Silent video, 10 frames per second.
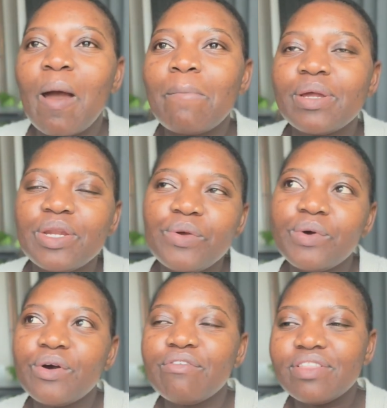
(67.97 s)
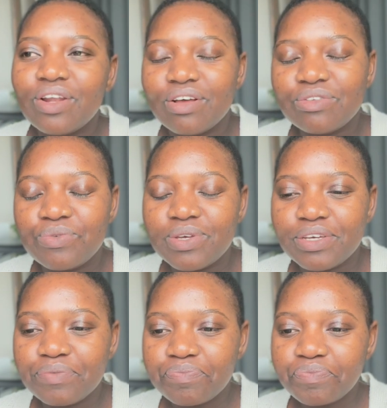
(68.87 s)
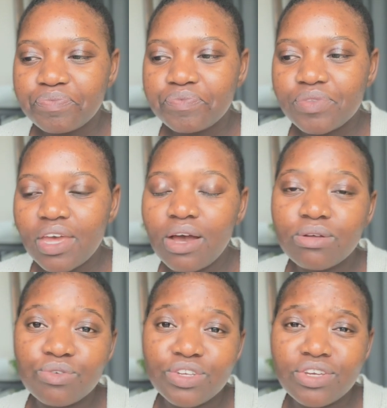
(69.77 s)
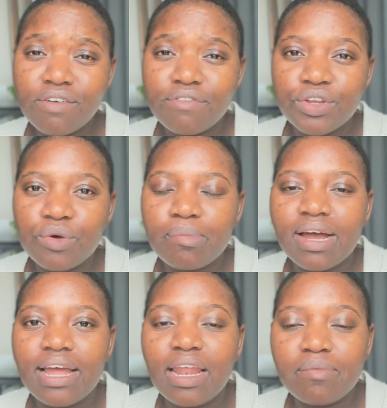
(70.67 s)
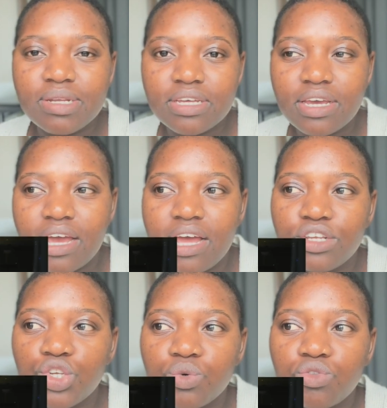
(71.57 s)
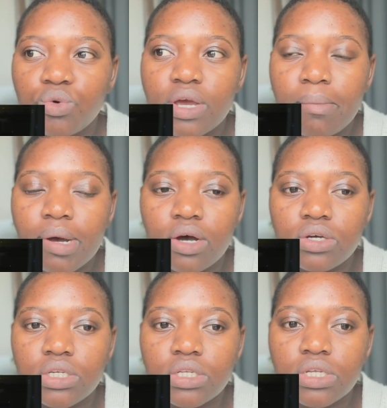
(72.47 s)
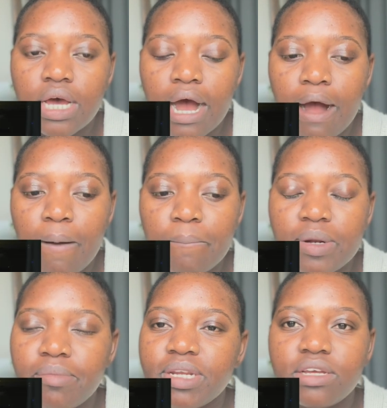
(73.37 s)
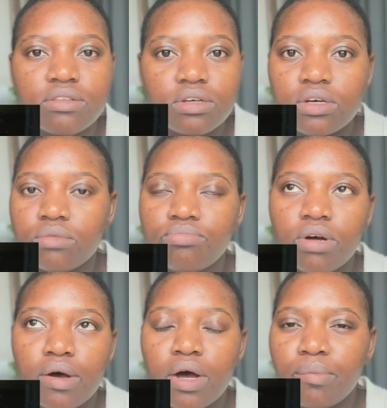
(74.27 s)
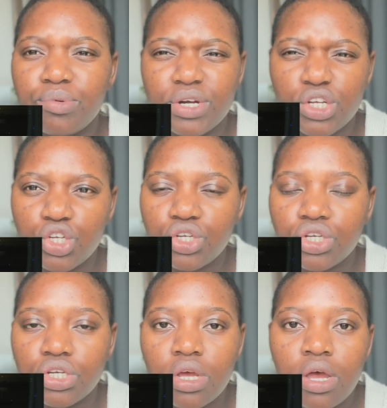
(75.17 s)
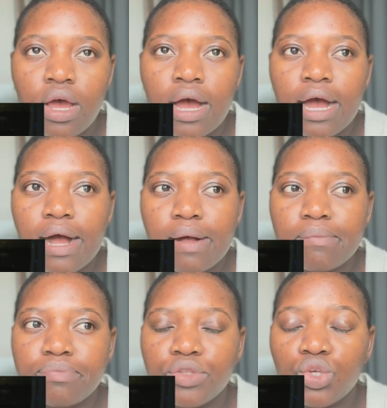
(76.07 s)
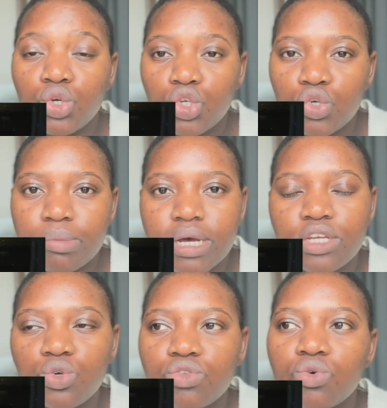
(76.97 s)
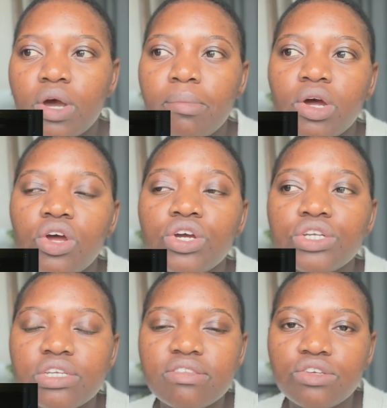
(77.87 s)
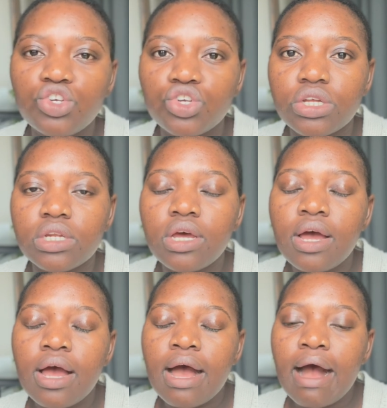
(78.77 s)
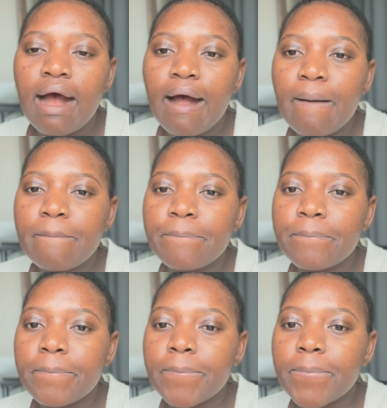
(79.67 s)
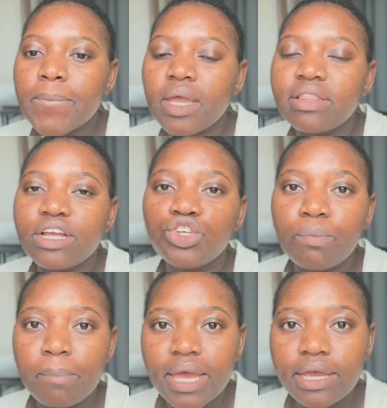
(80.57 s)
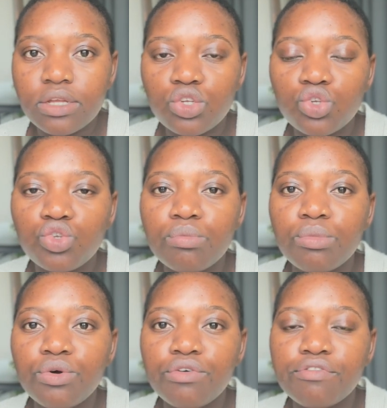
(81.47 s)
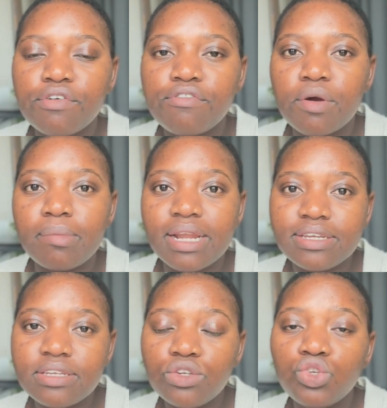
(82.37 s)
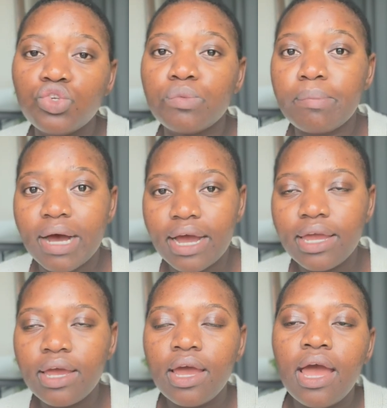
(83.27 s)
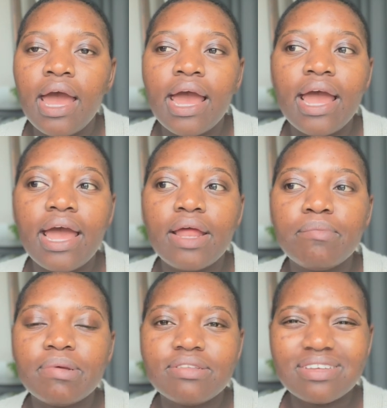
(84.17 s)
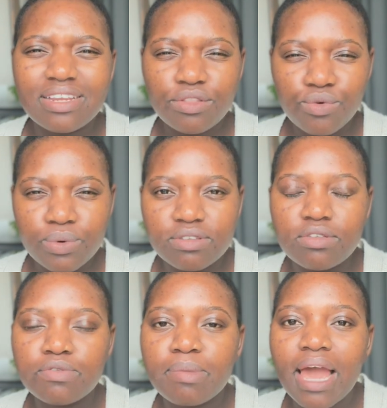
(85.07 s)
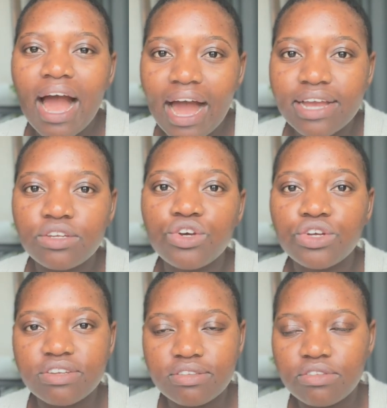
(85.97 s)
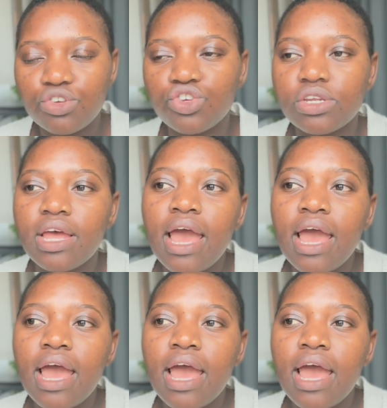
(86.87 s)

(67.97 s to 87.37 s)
But anyway, over the last week, I was watching a video by Lamide, and she was talking about Lamide is a British YouTuber, and she was talking about her decision that she made to move from London to Dubai, and basically the reasons behind her decision.